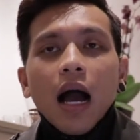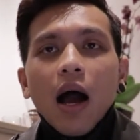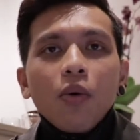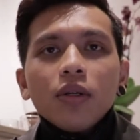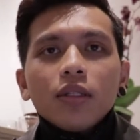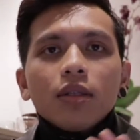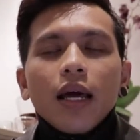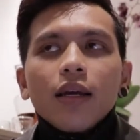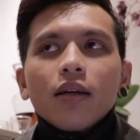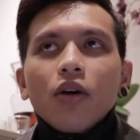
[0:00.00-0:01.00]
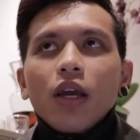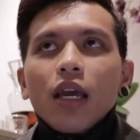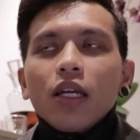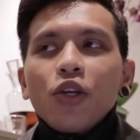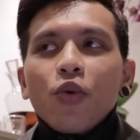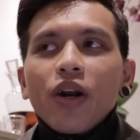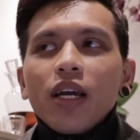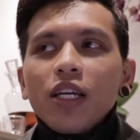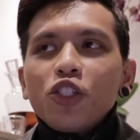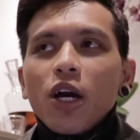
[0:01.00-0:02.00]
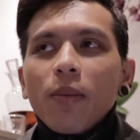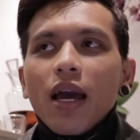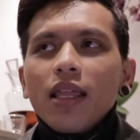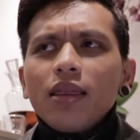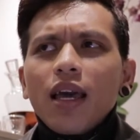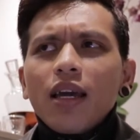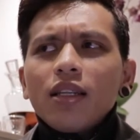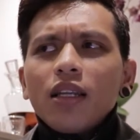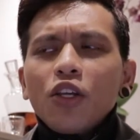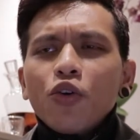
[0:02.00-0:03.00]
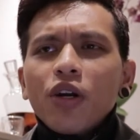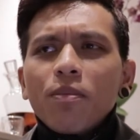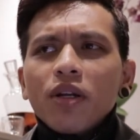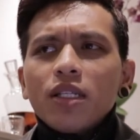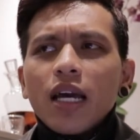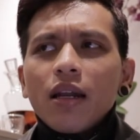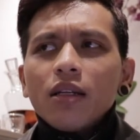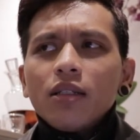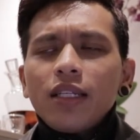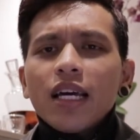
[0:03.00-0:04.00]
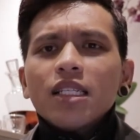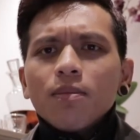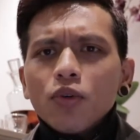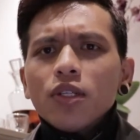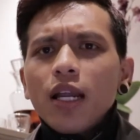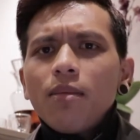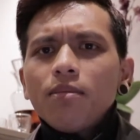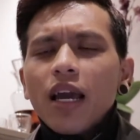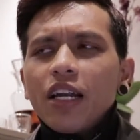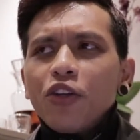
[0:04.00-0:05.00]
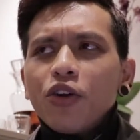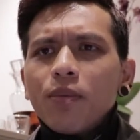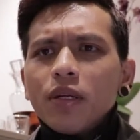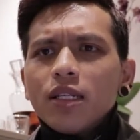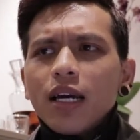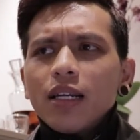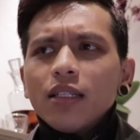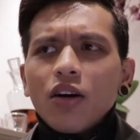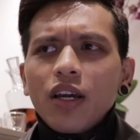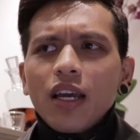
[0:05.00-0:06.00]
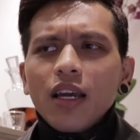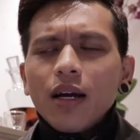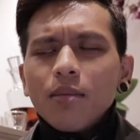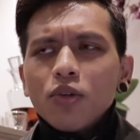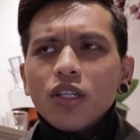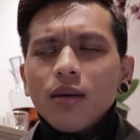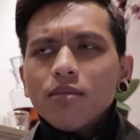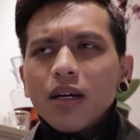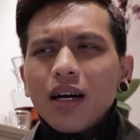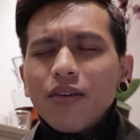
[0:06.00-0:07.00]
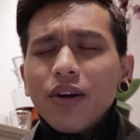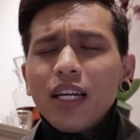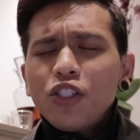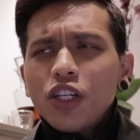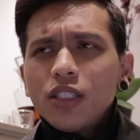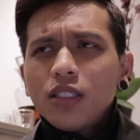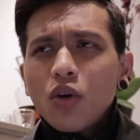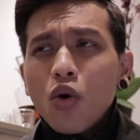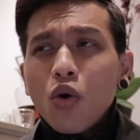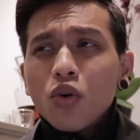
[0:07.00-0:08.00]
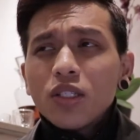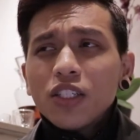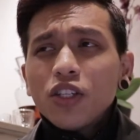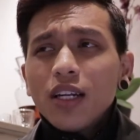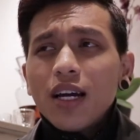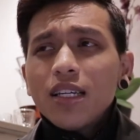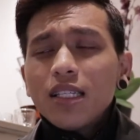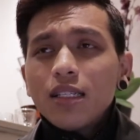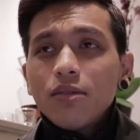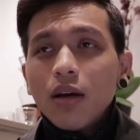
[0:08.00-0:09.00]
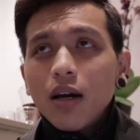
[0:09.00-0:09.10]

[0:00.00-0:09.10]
I was like, okay, you're wearing a hijab and then you represent, yes, Muslim, and you represent, okay, a Muslim religion, or such a nice,